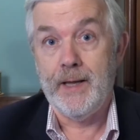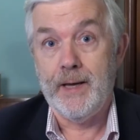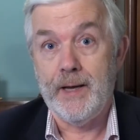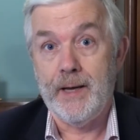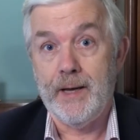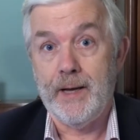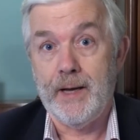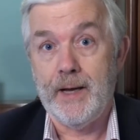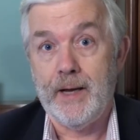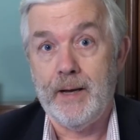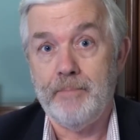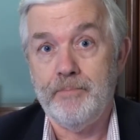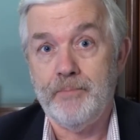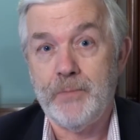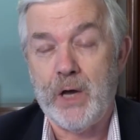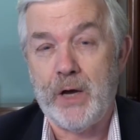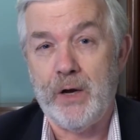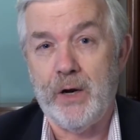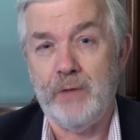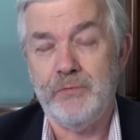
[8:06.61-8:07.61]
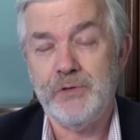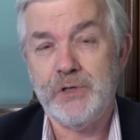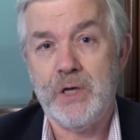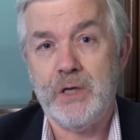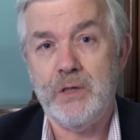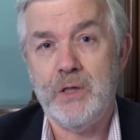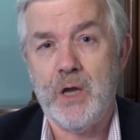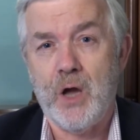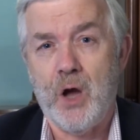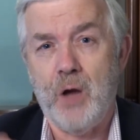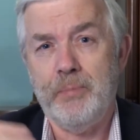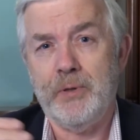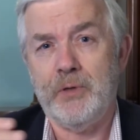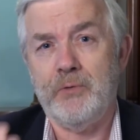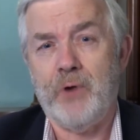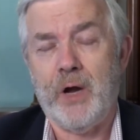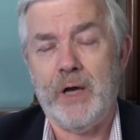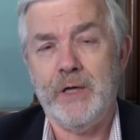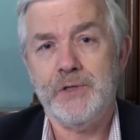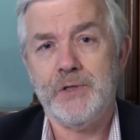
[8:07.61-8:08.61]
Um, and I've seen the open
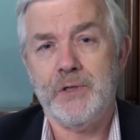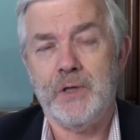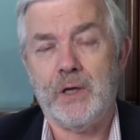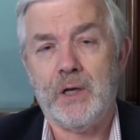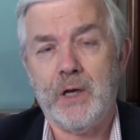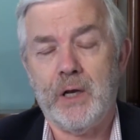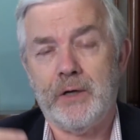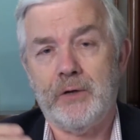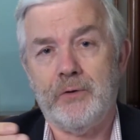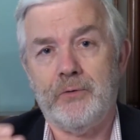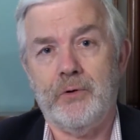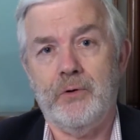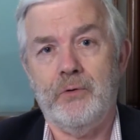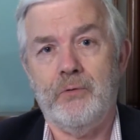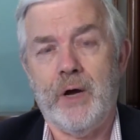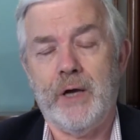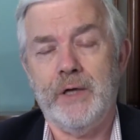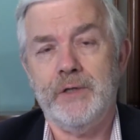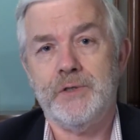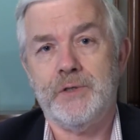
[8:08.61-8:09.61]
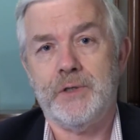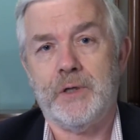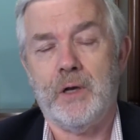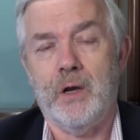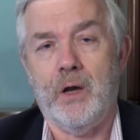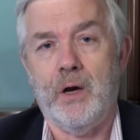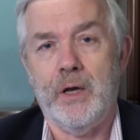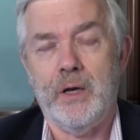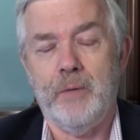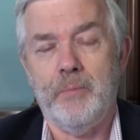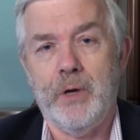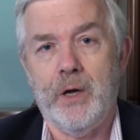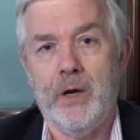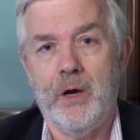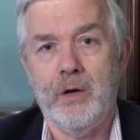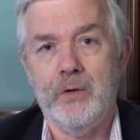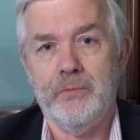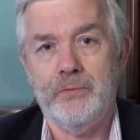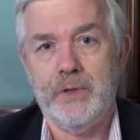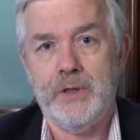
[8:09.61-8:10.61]
rates and the click-through rates decline a bit
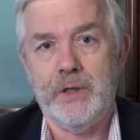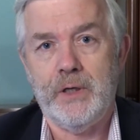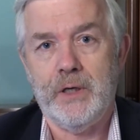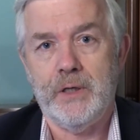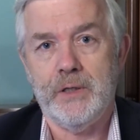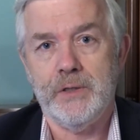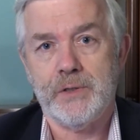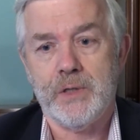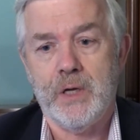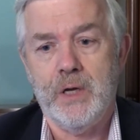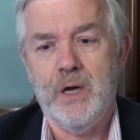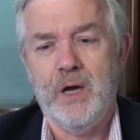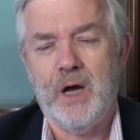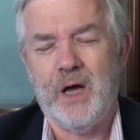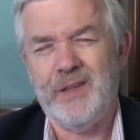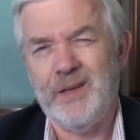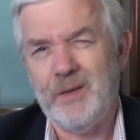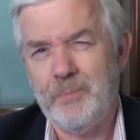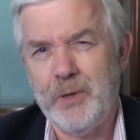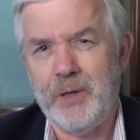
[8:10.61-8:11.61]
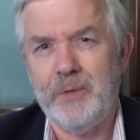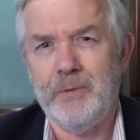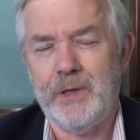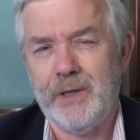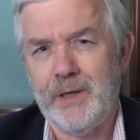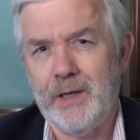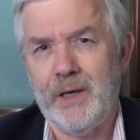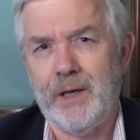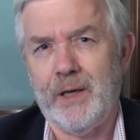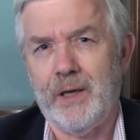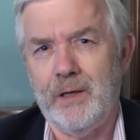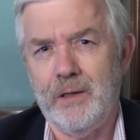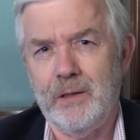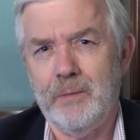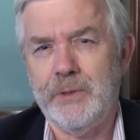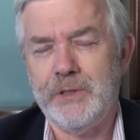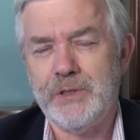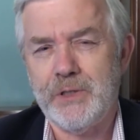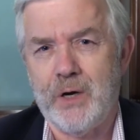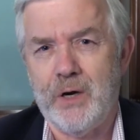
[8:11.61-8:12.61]
over the years. I think people are getting a little
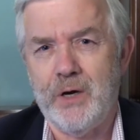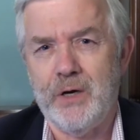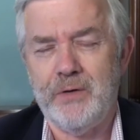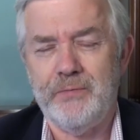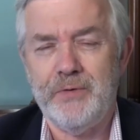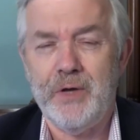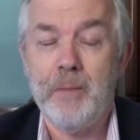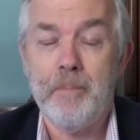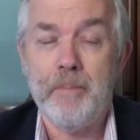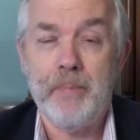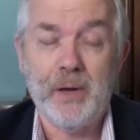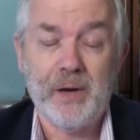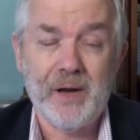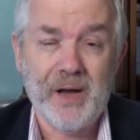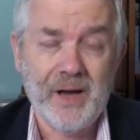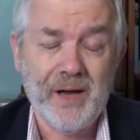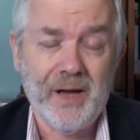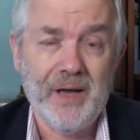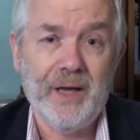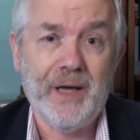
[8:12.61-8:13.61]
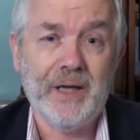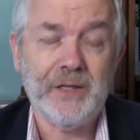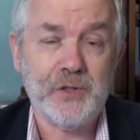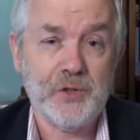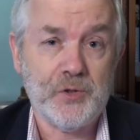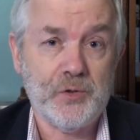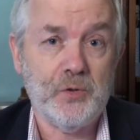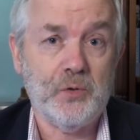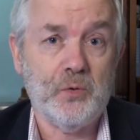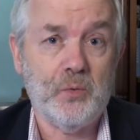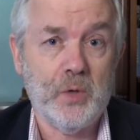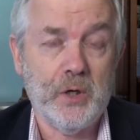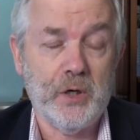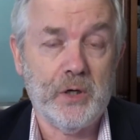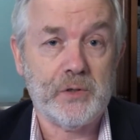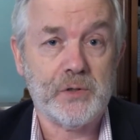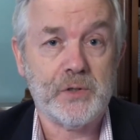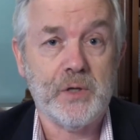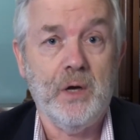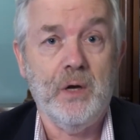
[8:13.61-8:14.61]
bit tired of it, but hey, it still
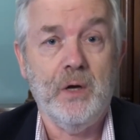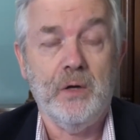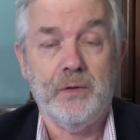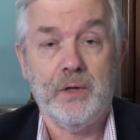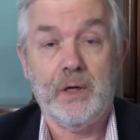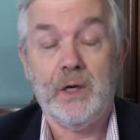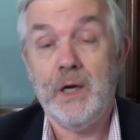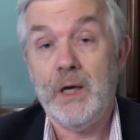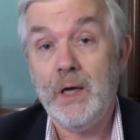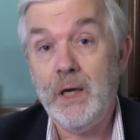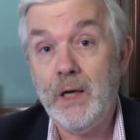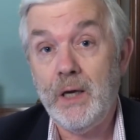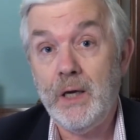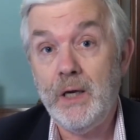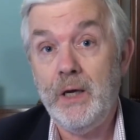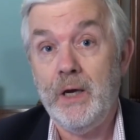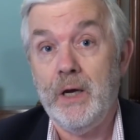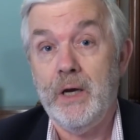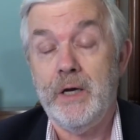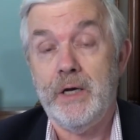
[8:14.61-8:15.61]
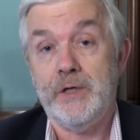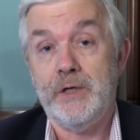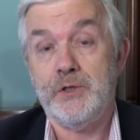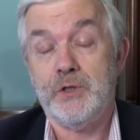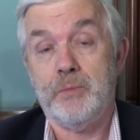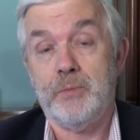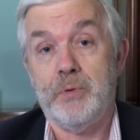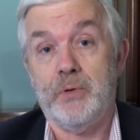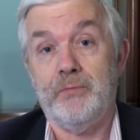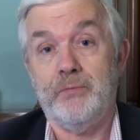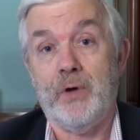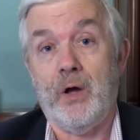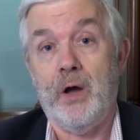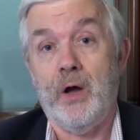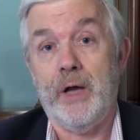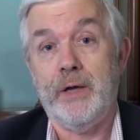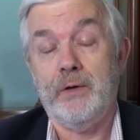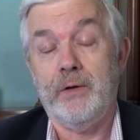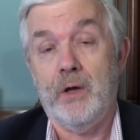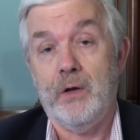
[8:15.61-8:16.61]
works. The key is to
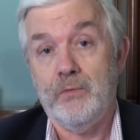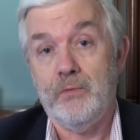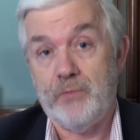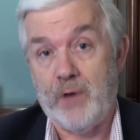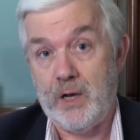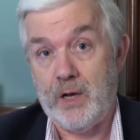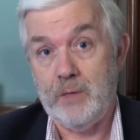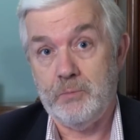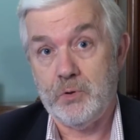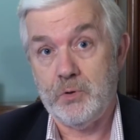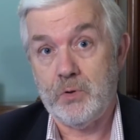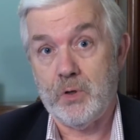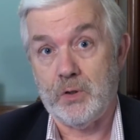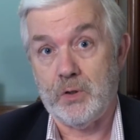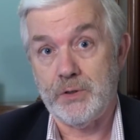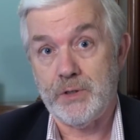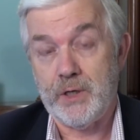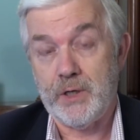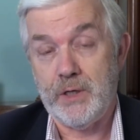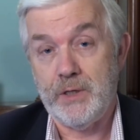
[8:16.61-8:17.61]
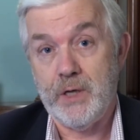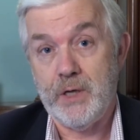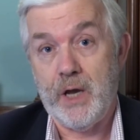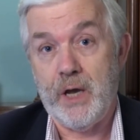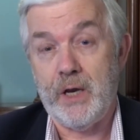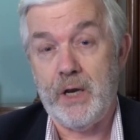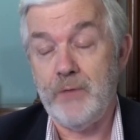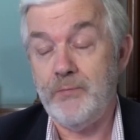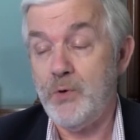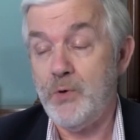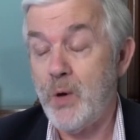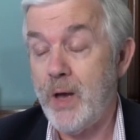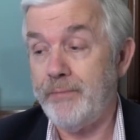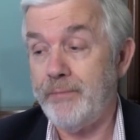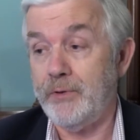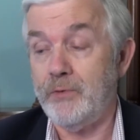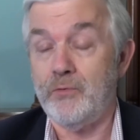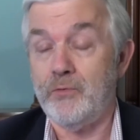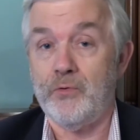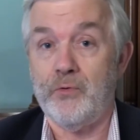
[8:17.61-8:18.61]
provide valuable content. And if you
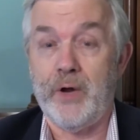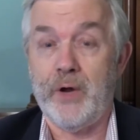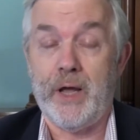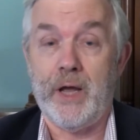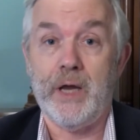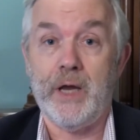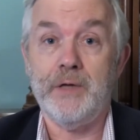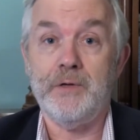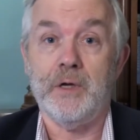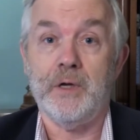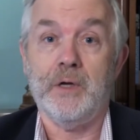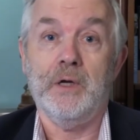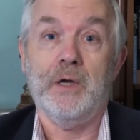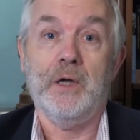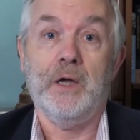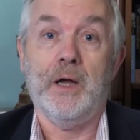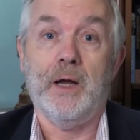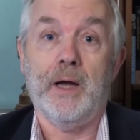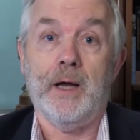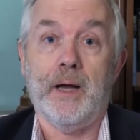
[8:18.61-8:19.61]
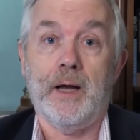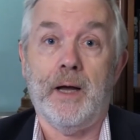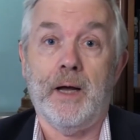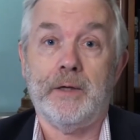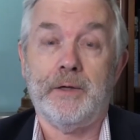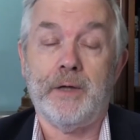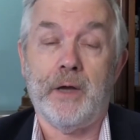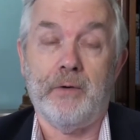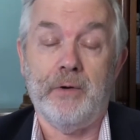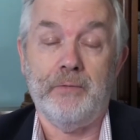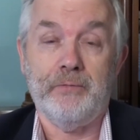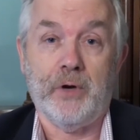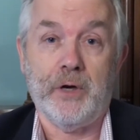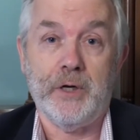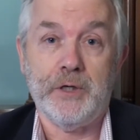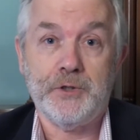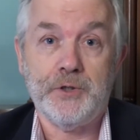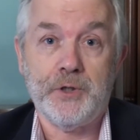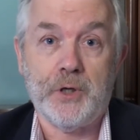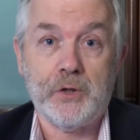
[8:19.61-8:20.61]
haven't read Uh, Gary
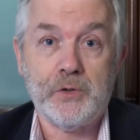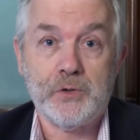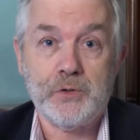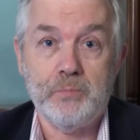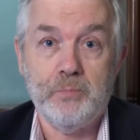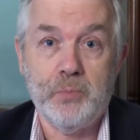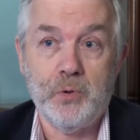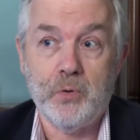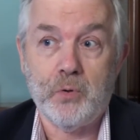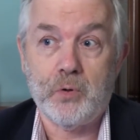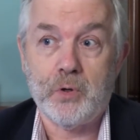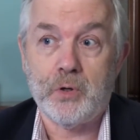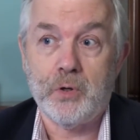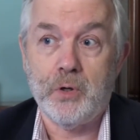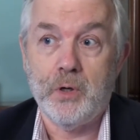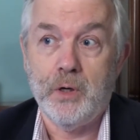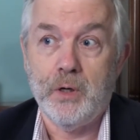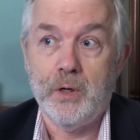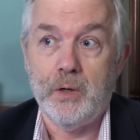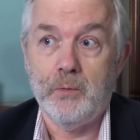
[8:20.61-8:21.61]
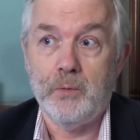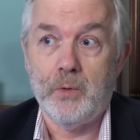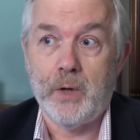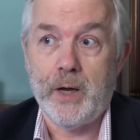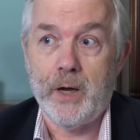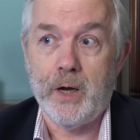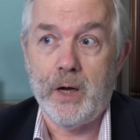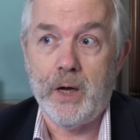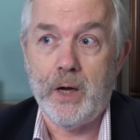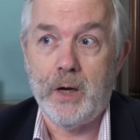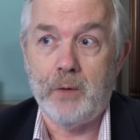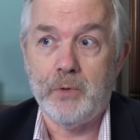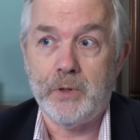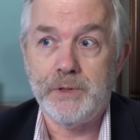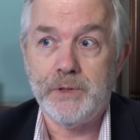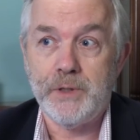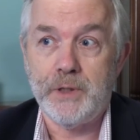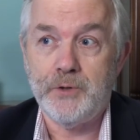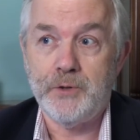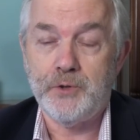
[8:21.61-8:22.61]
Vaynerchuk's book, uh, what
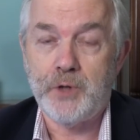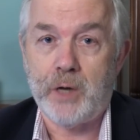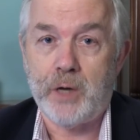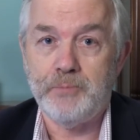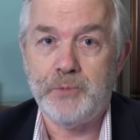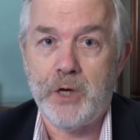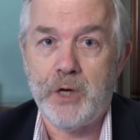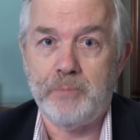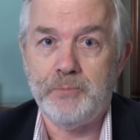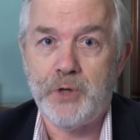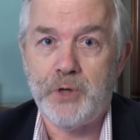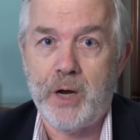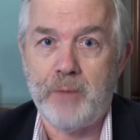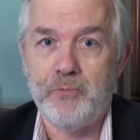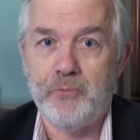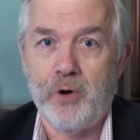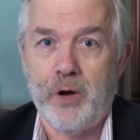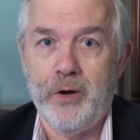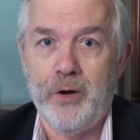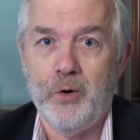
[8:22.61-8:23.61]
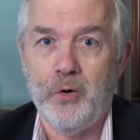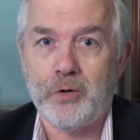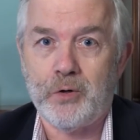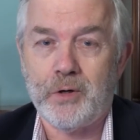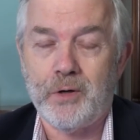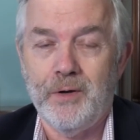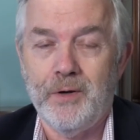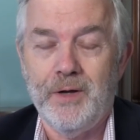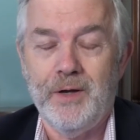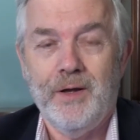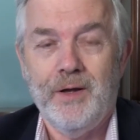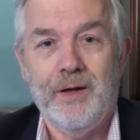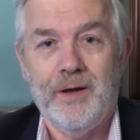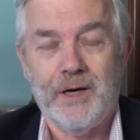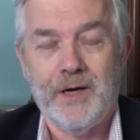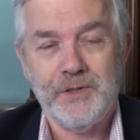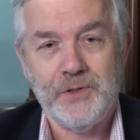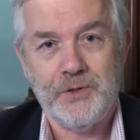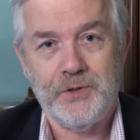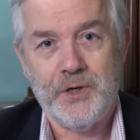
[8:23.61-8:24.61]
is it? Jab, jab, jab, right hook.
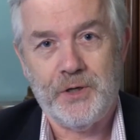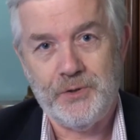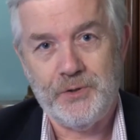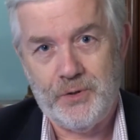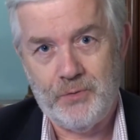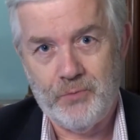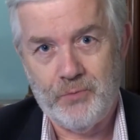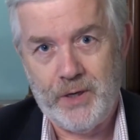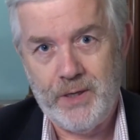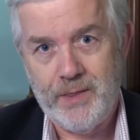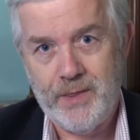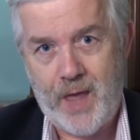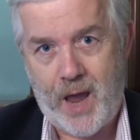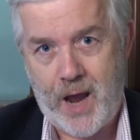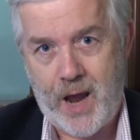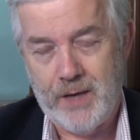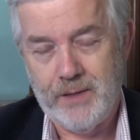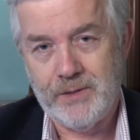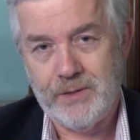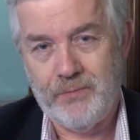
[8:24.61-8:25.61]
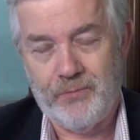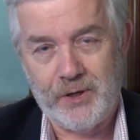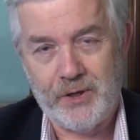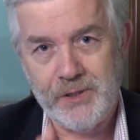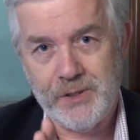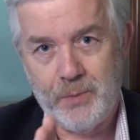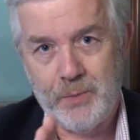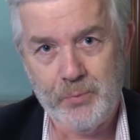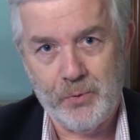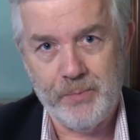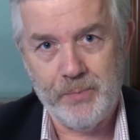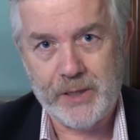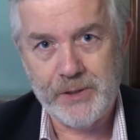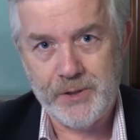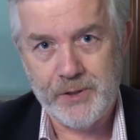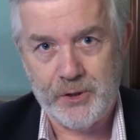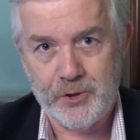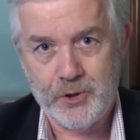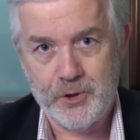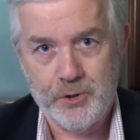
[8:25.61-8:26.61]
I suggest you read that. It's a very simple
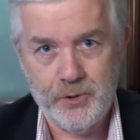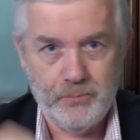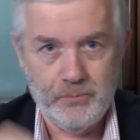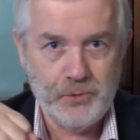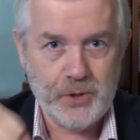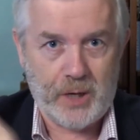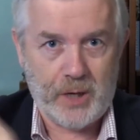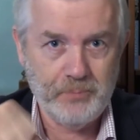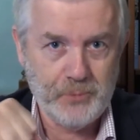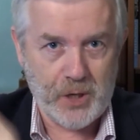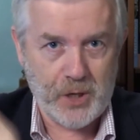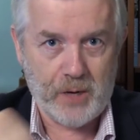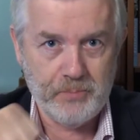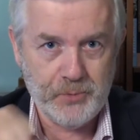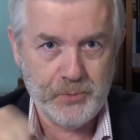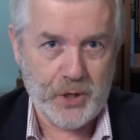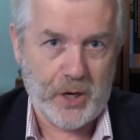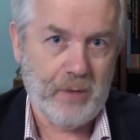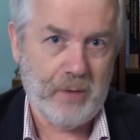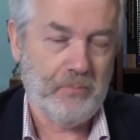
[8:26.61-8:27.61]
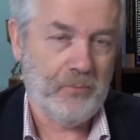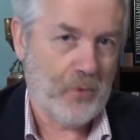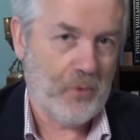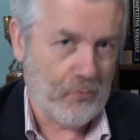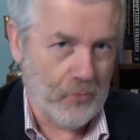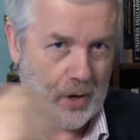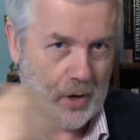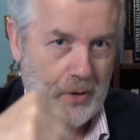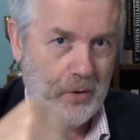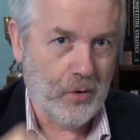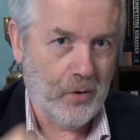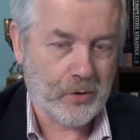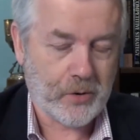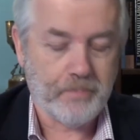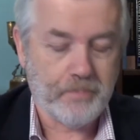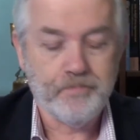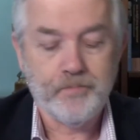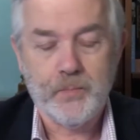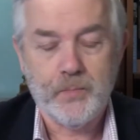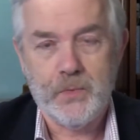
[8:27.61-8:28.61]
message. Jab, jab, jab, right
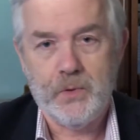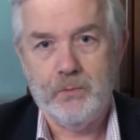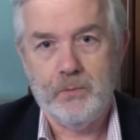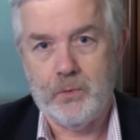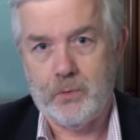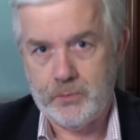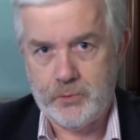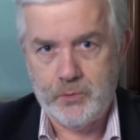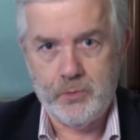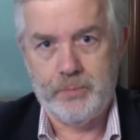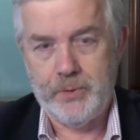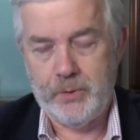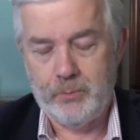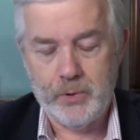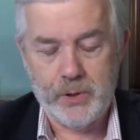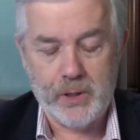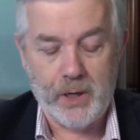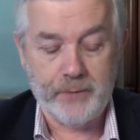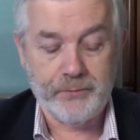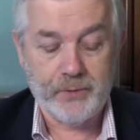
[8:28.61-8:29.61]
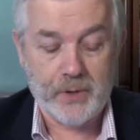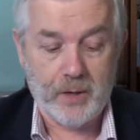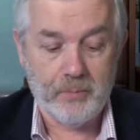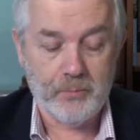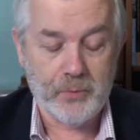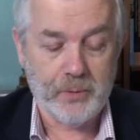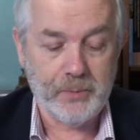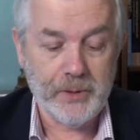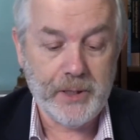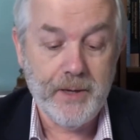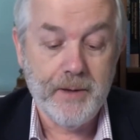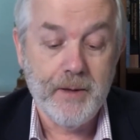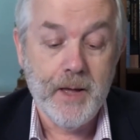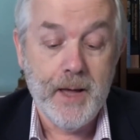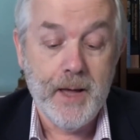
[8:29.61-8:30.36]
hook. Or should be with the left hand probably.